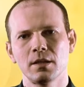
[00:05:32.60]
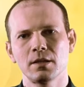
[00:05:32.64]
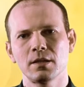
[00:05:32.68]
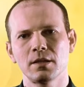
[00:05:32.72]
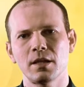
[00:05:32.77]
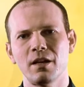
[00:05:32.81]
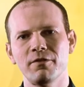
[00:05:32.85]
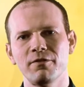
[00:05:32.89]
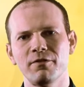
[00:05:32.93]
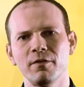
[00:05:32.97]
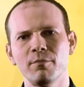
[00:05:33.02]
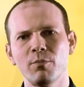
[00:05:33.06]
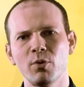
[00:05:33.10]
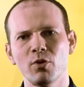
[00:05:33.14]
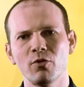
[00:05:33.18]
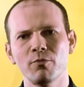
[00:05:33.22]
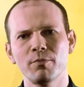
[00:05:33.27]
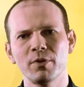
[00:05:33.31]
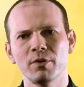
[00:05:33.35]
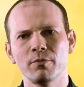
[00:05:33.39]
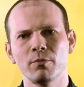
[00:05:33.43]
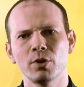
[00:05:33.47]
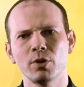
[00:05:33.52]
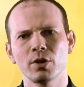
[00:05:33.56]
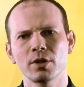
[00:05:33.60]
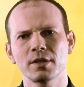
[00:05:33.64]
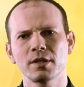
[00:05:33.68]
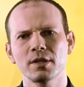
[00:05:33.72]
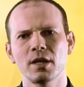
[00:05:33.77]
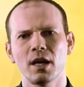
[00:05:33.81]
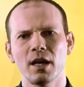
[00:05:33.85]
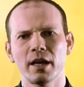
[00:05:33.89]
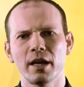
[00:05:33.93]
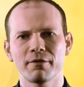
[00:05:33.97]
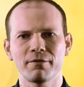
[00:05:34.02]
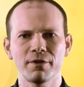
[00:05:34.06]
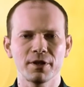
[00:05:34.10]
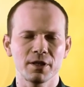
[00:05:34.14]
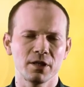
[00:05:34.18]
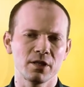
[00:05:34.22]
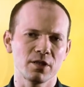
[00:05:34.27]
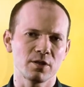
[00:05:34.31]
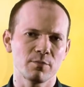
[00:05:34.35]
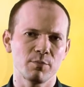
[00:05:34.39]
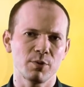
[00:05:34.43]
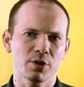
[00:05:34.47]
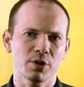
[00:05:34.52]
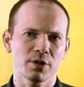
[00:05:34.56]
Self-improvement books are like
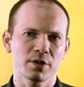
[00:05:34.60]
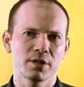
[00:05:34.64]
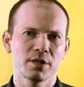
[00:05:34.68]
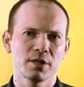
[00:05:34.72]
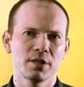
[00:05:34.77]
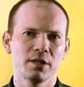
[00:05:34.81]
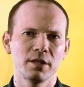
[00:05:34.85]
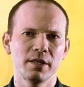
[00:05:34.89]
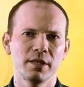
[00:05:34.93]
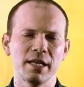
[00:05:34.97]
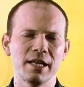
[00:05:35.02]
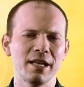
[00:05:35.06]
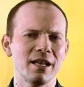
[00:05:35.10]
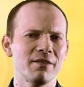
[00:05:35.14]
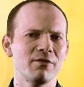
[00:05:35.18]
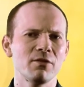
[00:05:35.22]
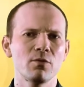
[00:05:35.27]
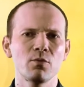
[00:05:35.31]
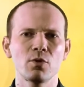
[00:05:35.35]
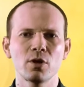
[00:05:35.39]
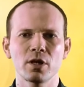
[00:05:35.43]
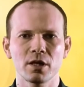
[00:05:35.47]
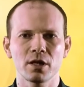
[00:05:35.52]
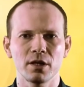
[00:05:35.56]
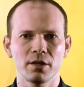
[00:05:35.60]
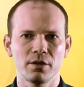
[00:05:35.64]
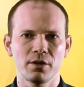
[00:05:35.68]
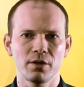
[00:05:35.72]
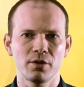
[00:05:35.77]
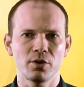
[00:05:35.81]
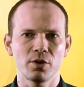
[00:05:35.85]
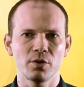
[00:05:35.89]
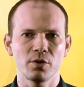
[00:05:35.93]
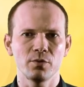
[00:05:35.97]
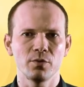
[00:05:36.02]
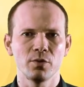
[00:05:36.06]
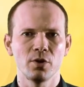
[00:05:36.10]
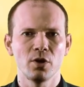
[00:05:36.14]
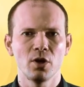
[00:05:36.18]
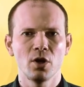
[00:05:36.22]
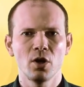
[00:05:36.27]
fitness books. They never work on their own.